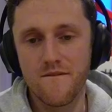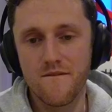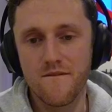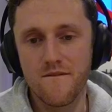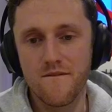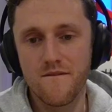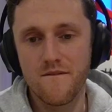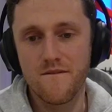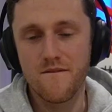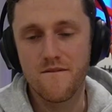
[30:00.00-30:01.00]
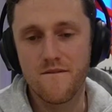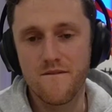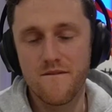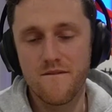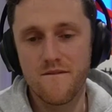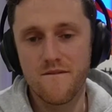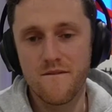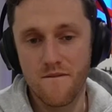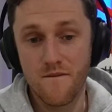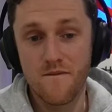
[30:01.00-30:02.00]

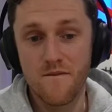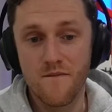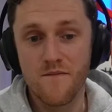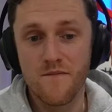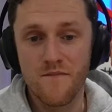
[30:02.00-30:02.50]
No words are spoken by the person on screen.